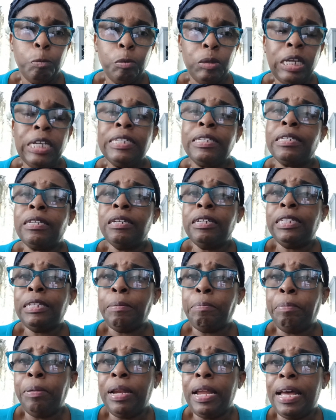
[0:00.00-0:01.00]
it's good to
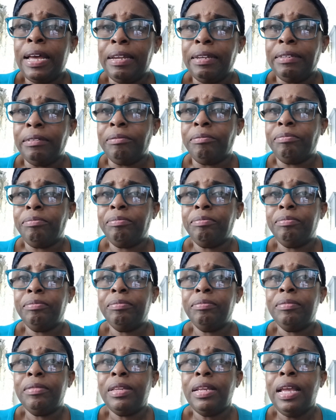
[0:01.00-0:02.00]
plan.
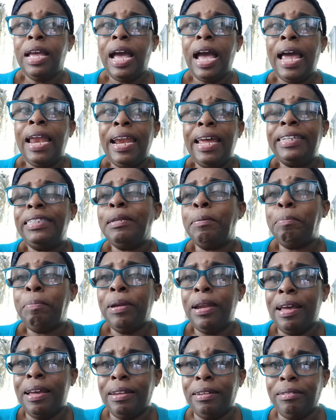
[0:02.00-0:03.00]
I like to
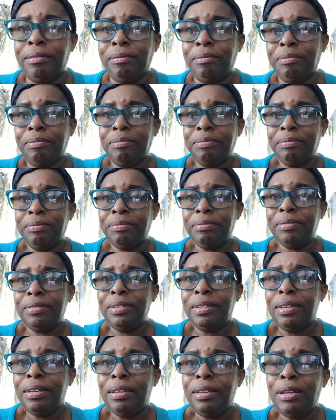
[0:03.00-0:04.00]
plan,
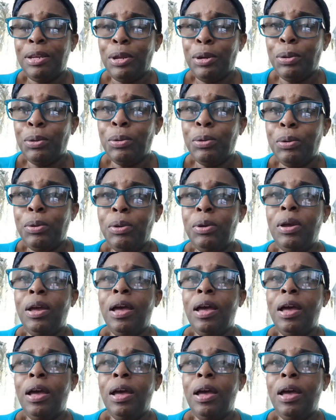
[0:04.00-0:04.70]
you know.